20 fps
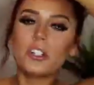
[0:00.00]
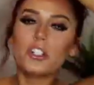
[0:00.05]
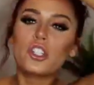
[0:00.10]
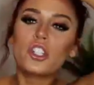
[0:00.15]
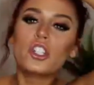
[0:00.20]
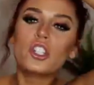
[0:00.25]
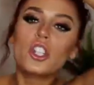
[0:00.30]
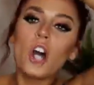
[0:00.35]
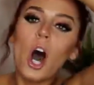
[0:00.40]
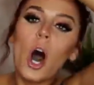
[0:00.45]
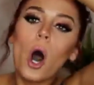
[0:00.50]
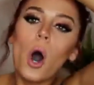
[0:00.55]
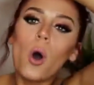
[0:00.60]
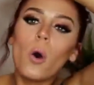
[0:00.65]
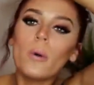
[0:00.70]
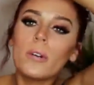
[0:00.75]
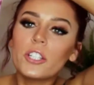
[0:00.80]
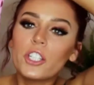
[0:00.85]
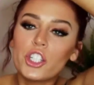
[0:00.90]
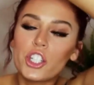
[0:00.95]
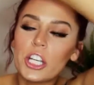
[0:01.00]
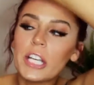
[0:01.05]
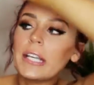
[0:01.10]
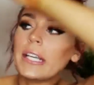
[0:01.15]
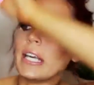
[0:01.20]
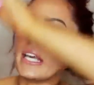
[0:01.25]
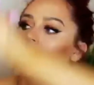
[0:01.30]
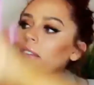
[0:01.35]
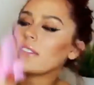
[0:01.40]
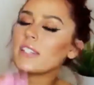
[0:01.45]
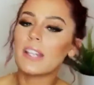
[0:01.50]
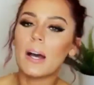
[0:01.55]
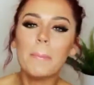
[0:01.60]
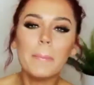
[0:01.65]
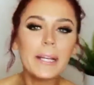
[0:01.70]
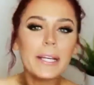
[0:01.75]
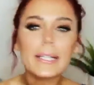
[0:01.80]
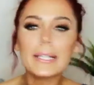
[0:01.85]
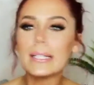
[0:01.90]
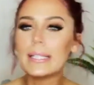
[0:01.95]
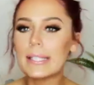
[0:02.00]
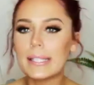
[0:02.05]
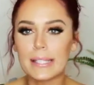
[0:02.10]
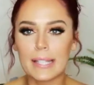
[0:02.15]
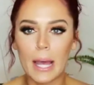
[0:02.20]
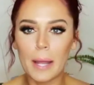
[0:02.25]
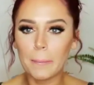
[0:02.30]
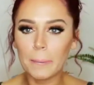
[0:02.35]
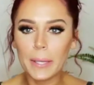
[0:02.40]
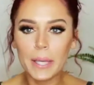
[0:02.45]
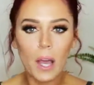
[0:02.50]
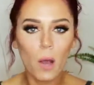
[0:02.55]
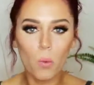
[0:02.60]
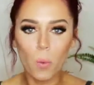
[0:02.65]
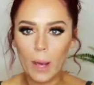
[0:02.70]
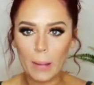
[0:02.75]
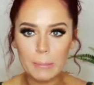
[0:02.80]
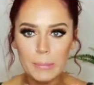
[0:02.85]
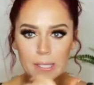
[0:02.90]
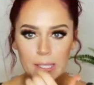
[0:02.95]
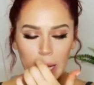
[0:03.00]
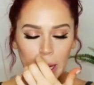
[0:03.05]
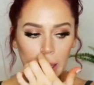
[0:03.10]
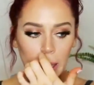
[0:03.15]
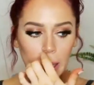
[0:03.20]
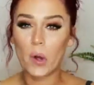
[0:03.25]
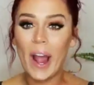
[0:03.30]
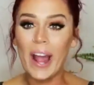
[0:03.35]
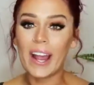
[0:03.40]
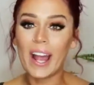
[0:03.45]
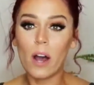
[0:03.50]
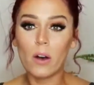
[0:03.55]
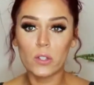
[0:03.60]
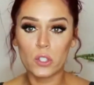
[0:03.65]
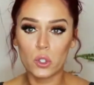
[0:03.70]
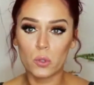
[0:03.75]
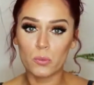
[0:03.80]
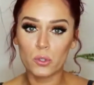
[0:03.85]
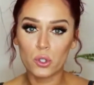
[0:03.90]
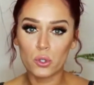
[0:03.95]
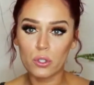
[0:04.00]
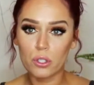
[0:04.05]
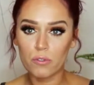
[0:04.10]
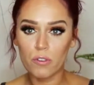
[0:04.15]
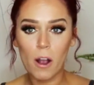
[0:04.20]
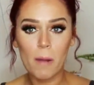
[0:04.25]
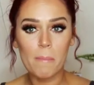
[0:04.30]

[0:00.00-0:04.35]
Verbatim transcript: They're so cheeky. If somebody can send me a website, try out some suits